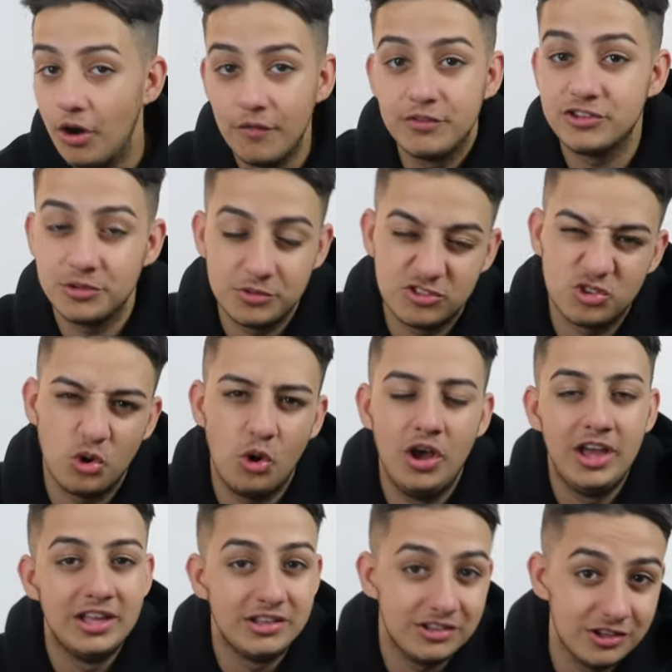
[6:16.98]
obviously we
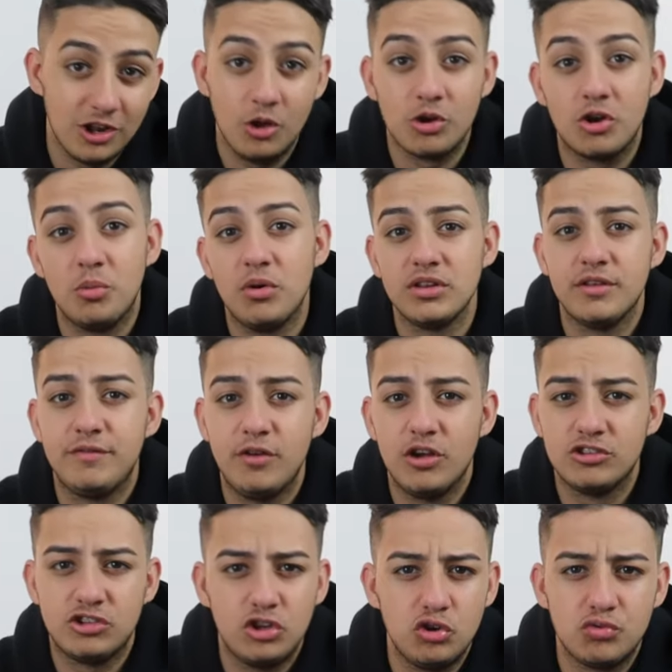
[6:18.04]
saw... Logan won the
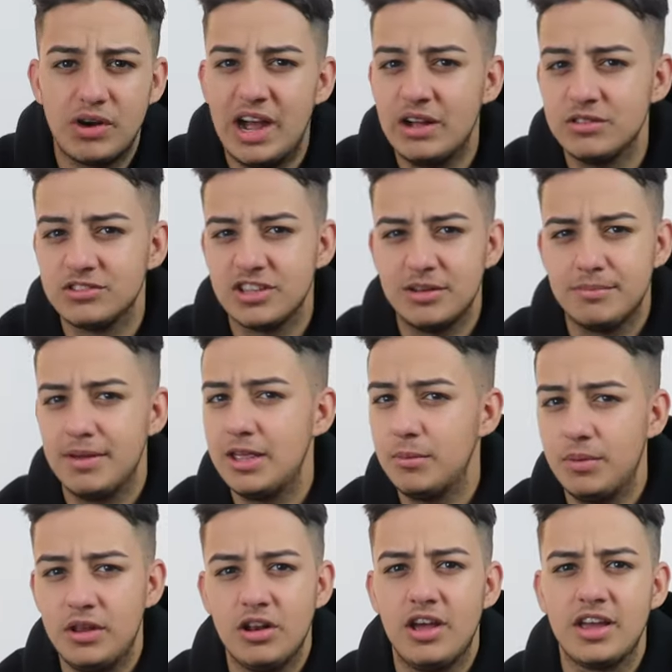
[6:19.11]
first two rounds, and
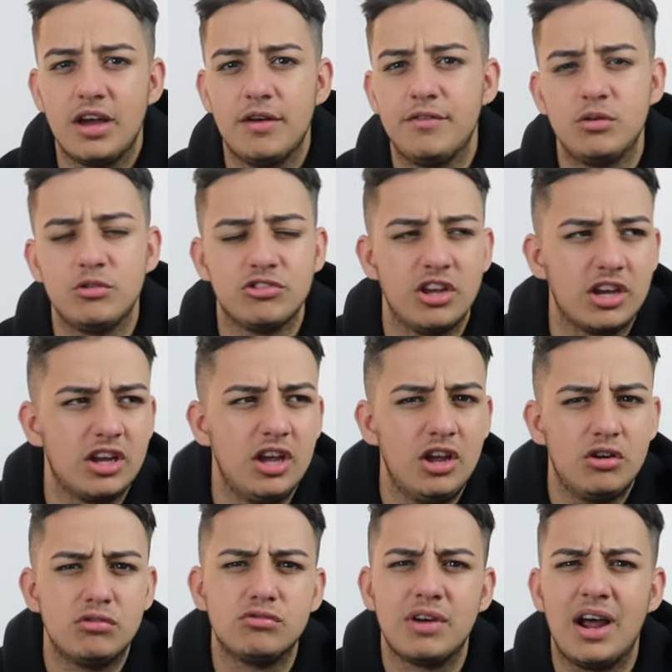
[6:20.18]
maybe like I think it was like
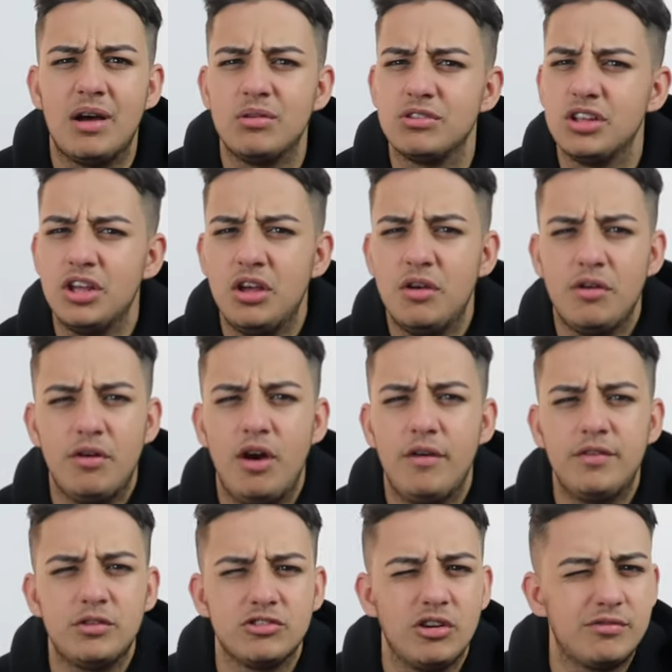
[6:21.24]
round
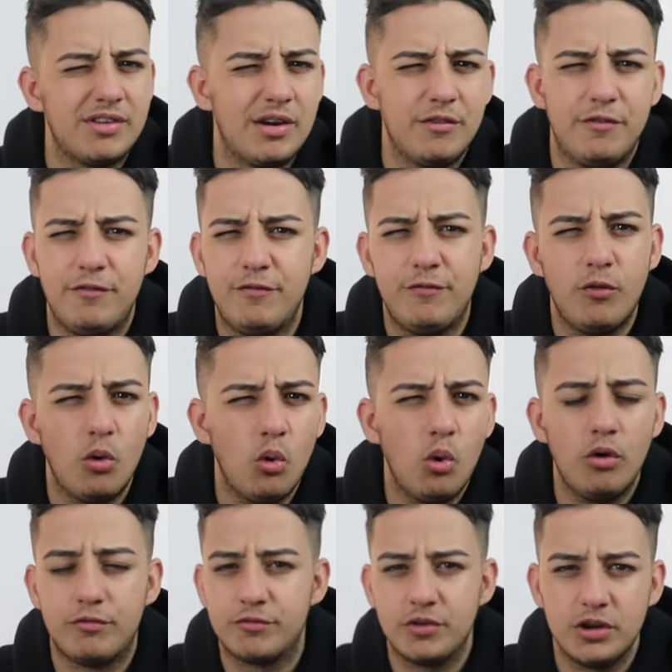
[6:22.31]
three
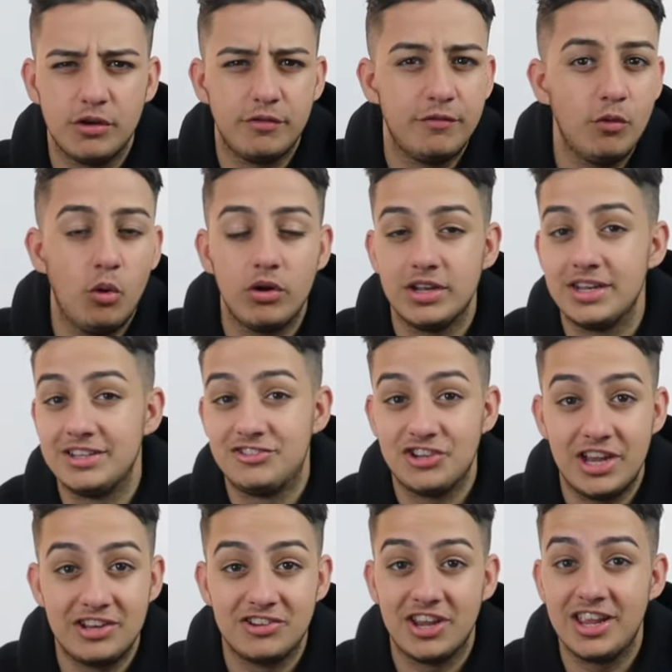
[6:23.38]
or four, and then
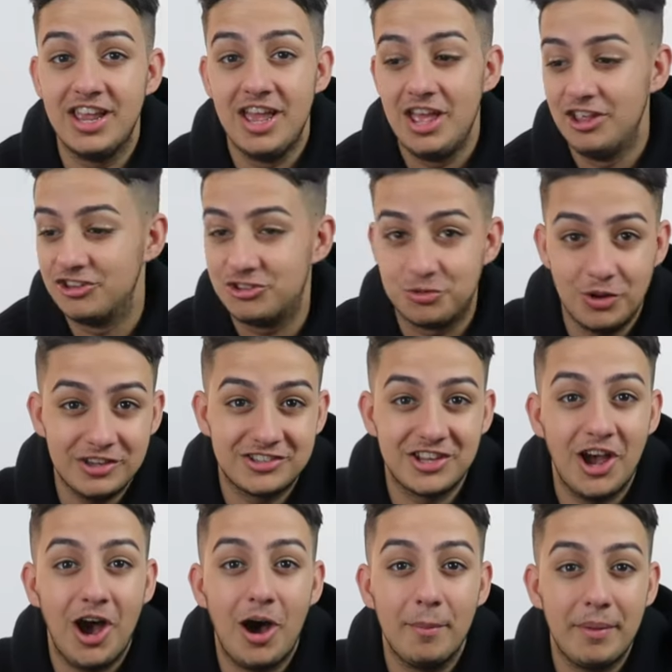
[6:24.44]
JJ switched
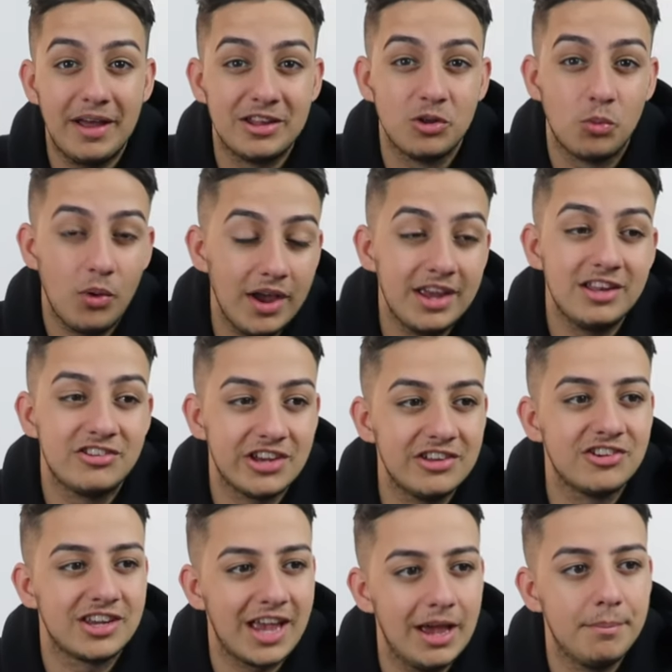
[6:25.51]
it up, and the way
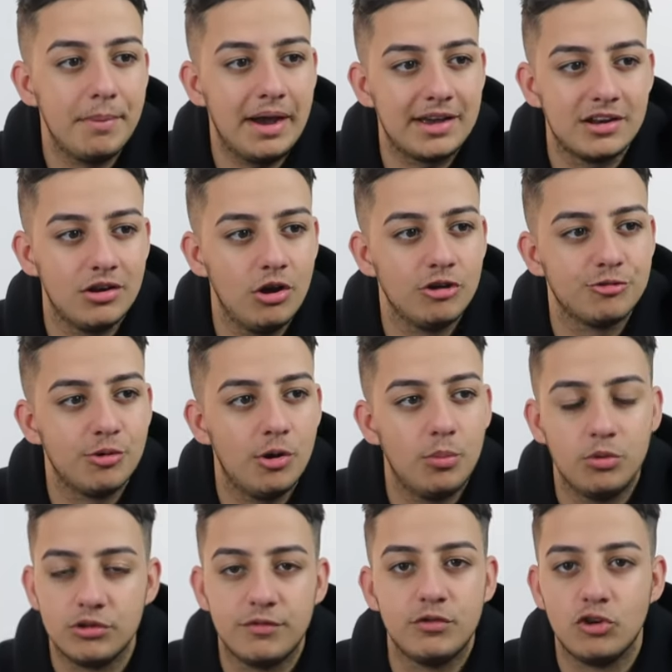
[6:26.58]
JJ came back in the last
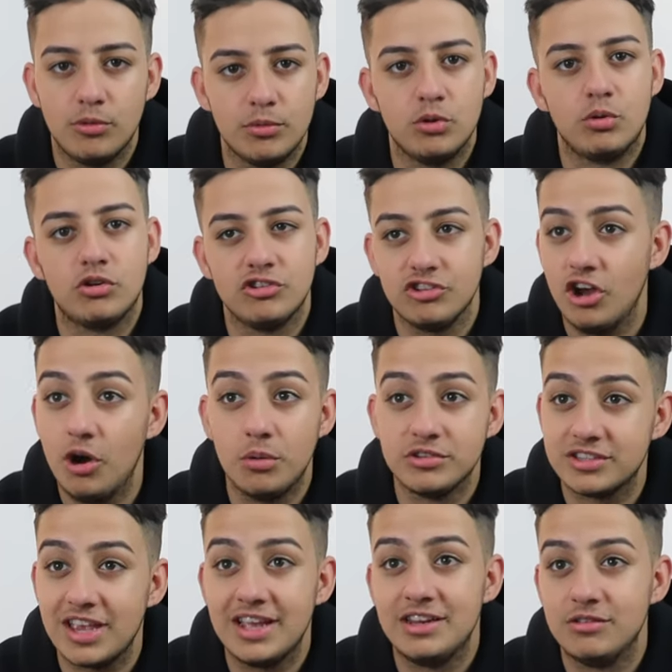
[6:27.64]
one was phenomenal, because I
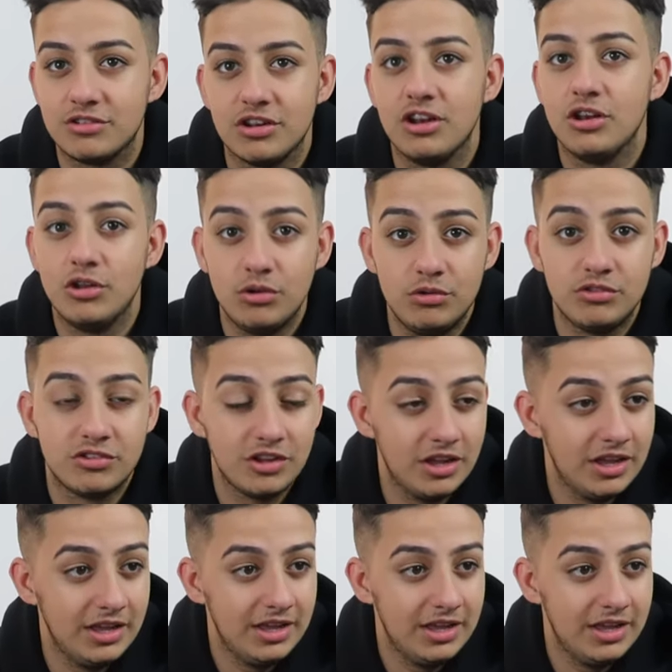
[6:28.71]
was scared he was going to lose